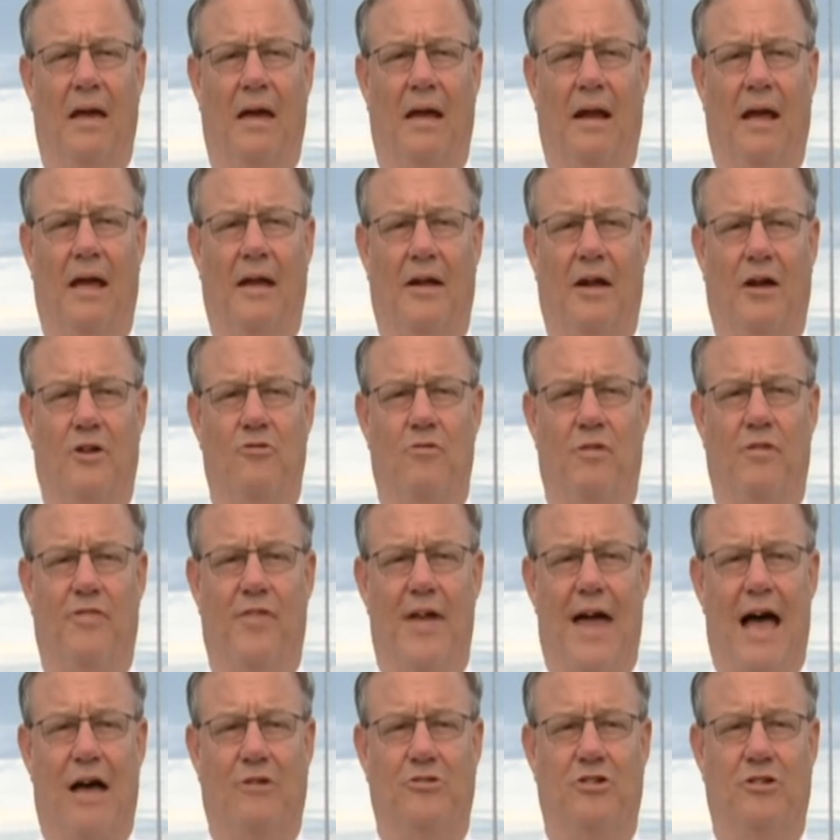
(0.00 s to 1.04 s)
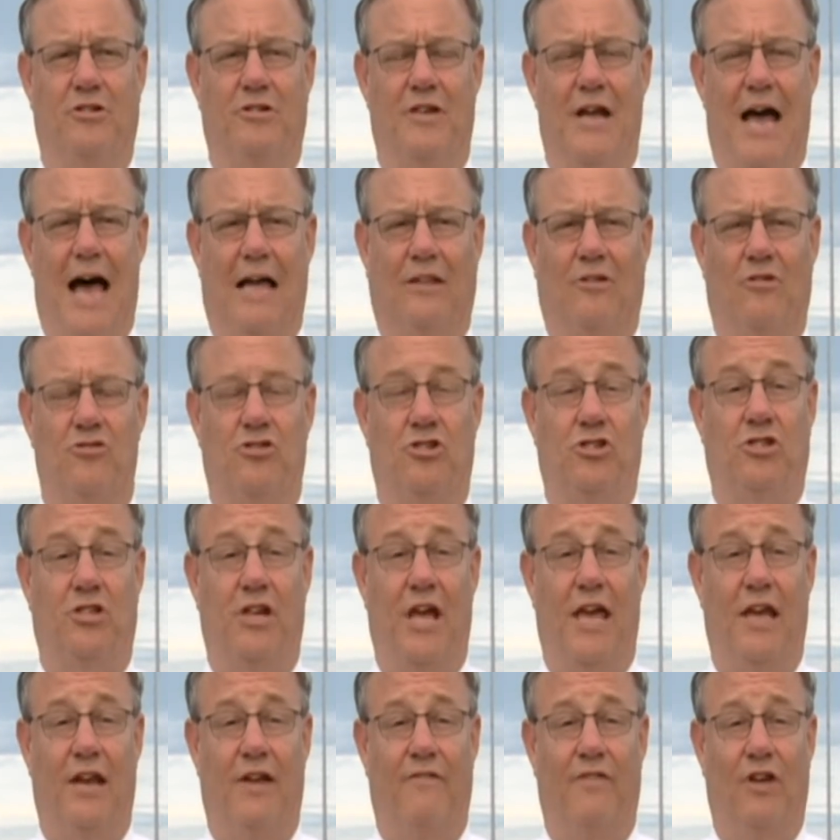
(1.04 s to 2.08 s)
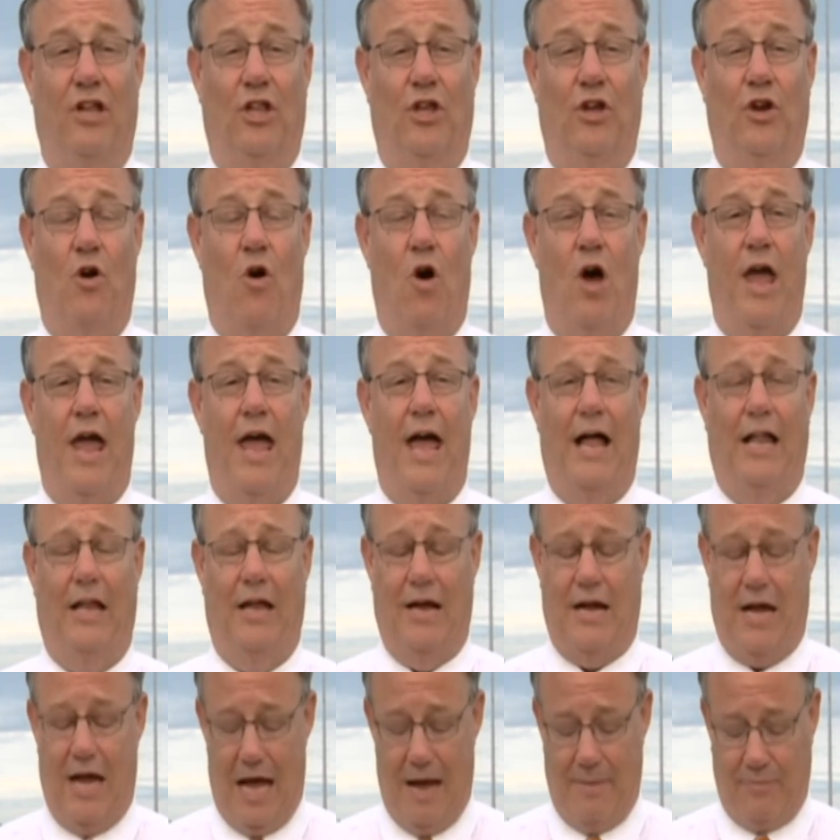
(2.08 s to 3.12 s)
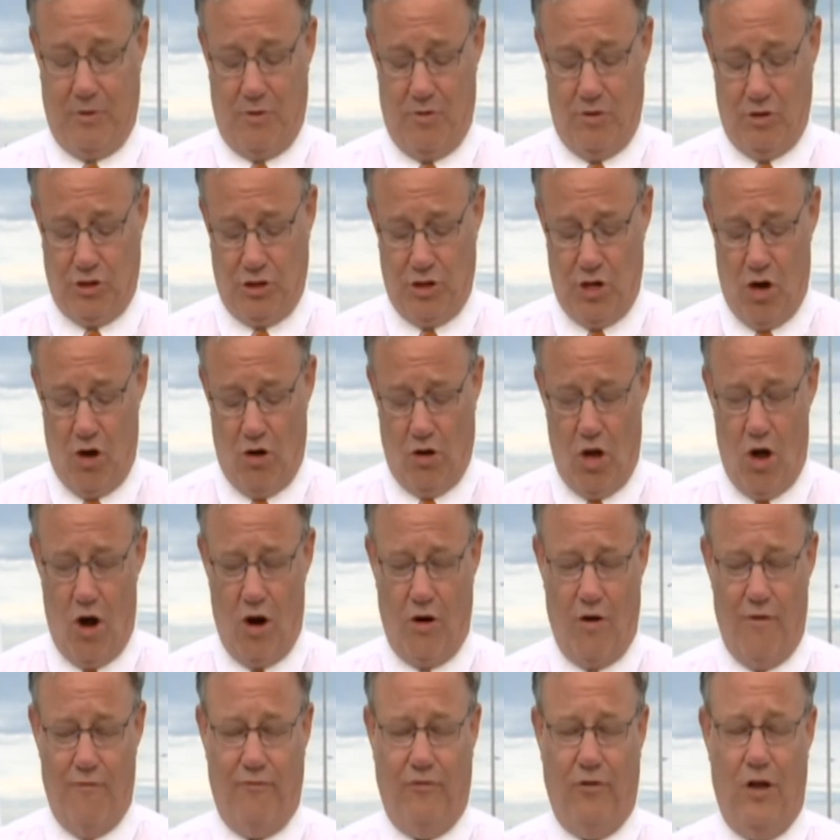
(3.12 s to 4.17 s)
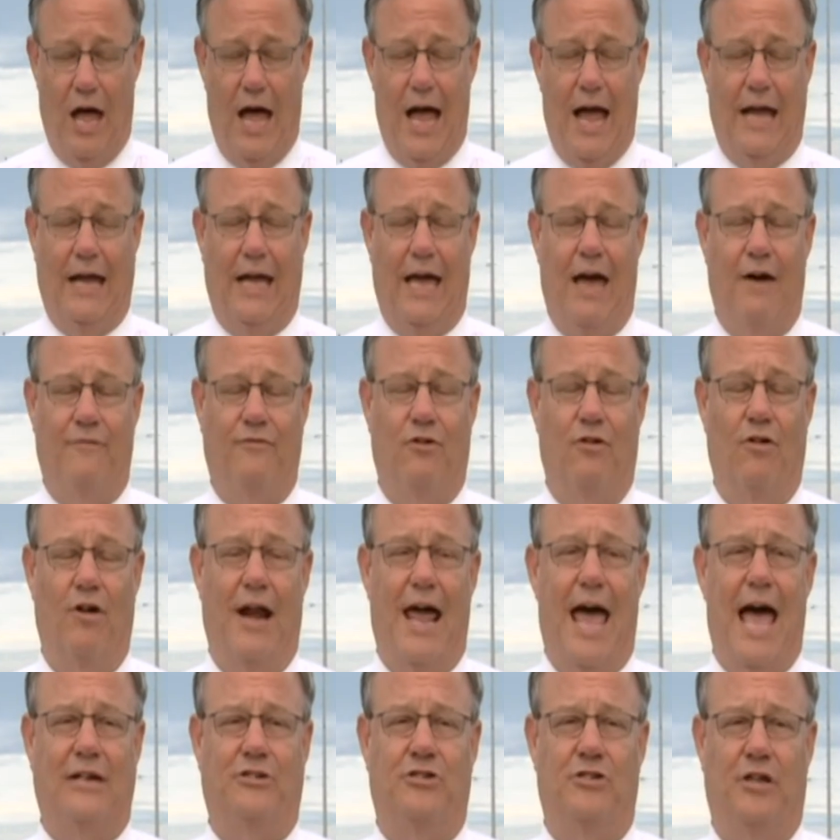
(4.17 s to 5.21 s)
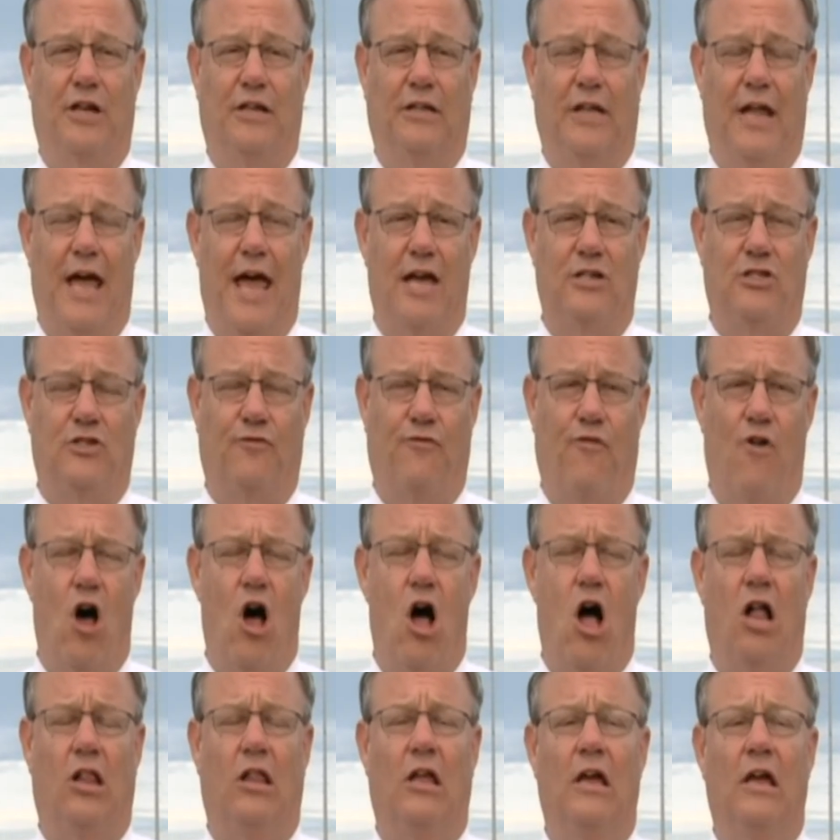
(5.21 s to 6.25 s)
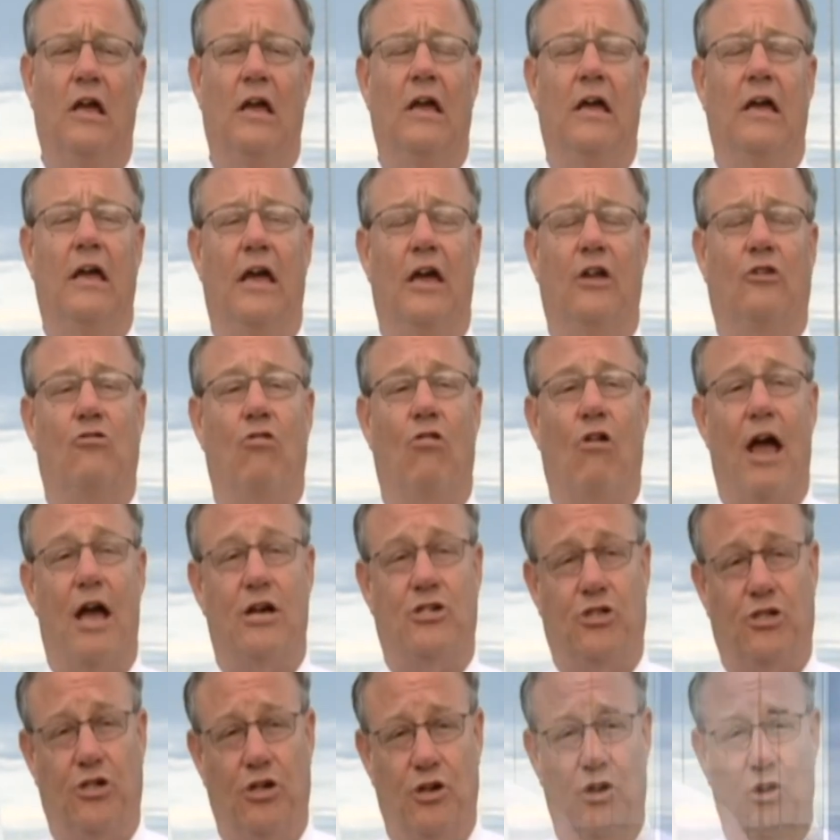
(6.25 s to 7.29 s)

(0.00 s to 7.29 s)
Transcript: $800,000 state of Illinois helicopter is no longer flying after an accident last fall. It crashed in